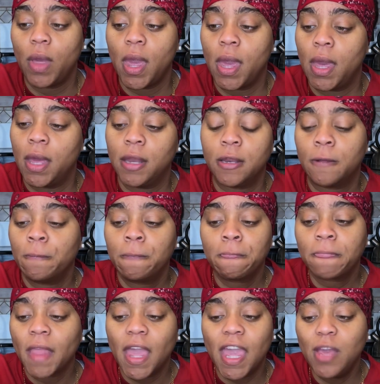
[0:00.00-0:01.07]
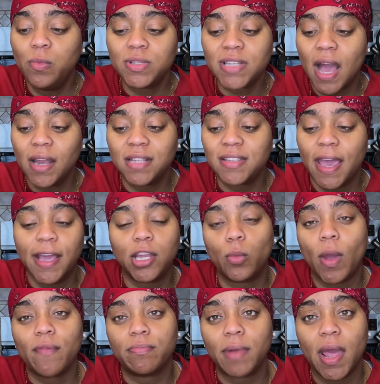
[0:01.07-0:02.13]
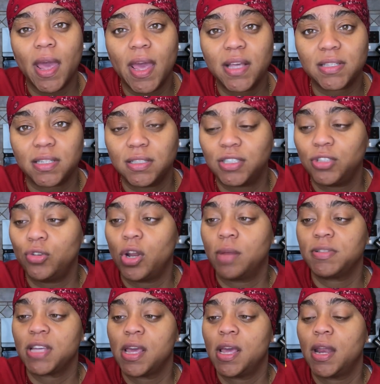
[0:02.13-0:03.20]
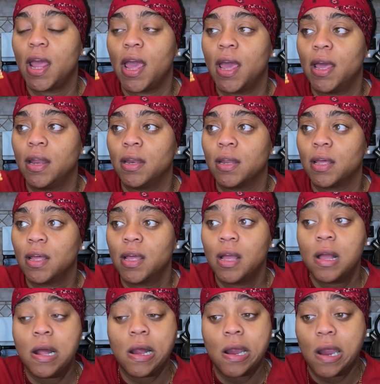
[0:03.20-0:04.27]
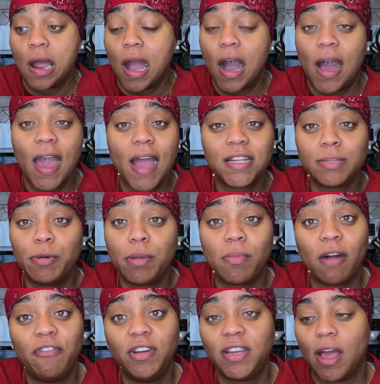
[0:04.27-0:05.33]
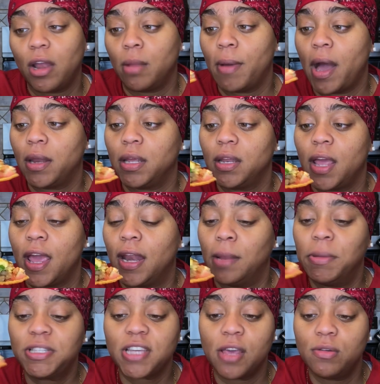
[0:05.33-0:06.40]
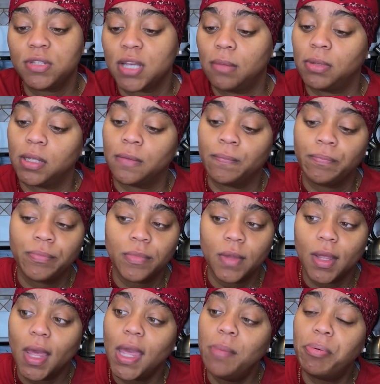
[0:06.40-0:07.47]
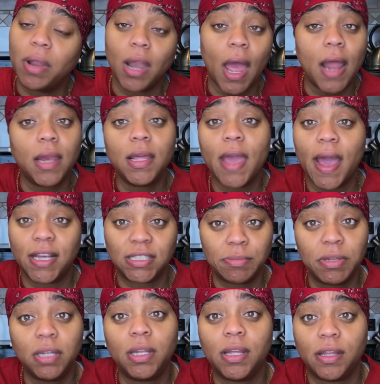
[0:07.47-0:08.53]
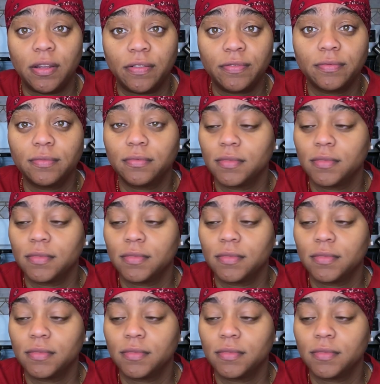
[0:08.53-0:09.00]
And he was kind of taken away from that essence, you know what I'm saying? And I had to put my foot down about it. And let me tell you something. He politely asked me to leave.